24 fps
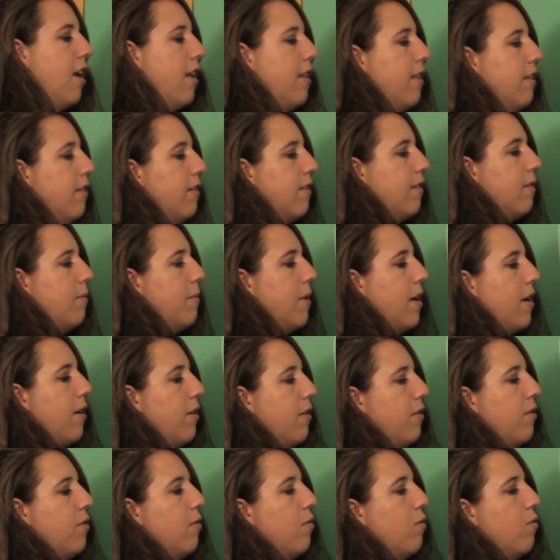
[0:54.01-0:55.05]
This is
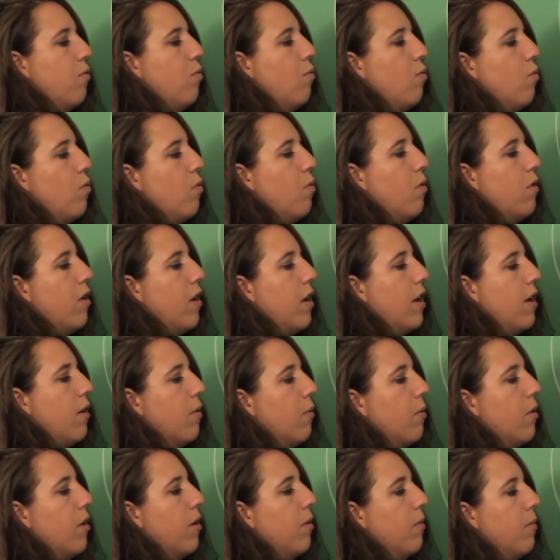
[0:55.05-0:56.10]
about
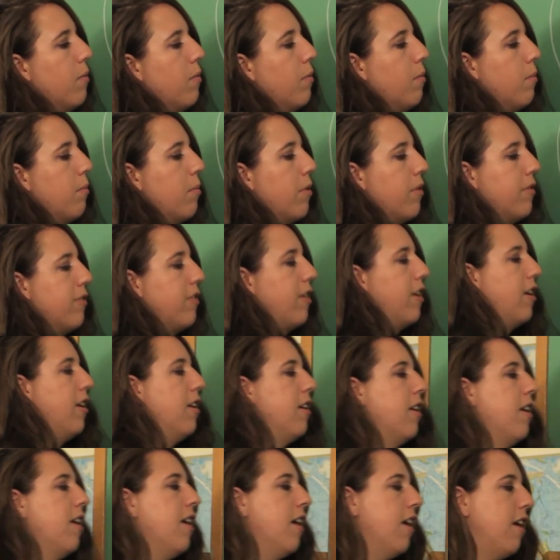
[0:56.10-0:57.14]
21%.